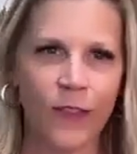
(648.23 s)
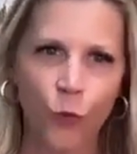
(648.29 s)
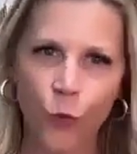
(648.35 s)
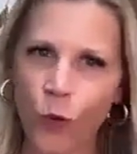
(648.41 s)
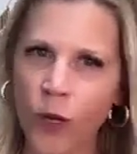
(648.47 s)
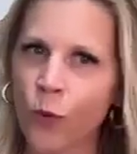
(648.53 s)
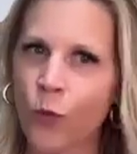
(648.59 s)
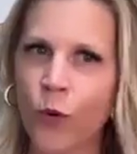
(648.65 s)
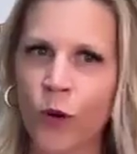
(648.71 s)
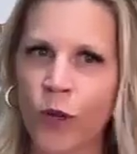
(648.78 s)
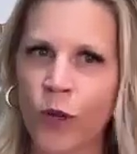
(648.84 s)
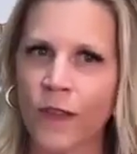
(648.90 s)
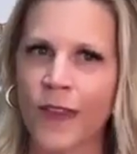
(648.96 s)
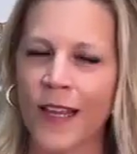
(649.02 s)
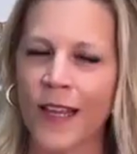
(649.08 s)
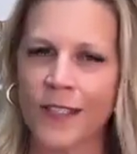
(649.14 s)
In the real
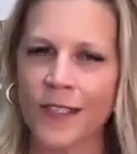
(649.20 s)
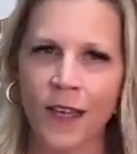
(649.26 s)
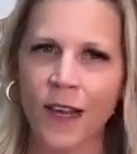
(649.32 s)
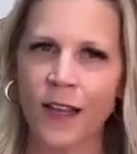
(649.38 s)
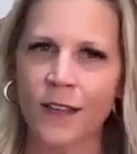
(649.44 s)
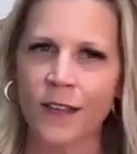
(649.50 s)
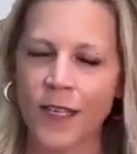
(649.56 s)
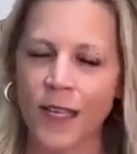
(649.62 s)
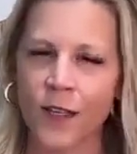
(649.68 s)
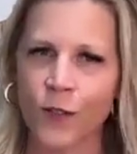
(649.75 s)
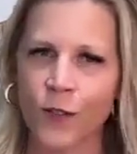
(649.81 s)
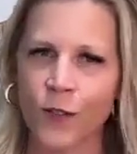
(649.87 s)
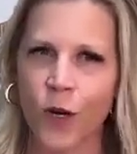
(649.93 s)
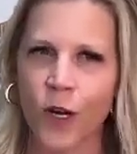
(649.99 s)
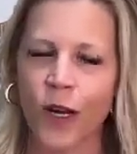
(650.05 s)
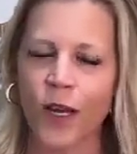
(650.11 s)
world, that's not how
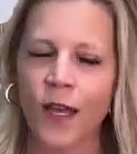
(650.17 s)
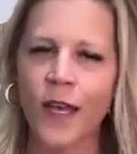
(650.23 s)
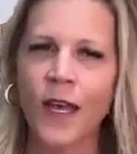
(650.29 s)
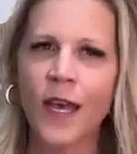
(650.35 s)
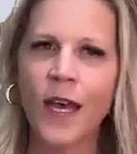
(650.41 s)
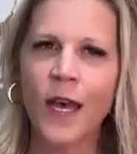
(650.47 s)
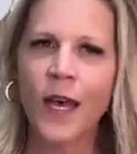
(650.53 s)
sales work.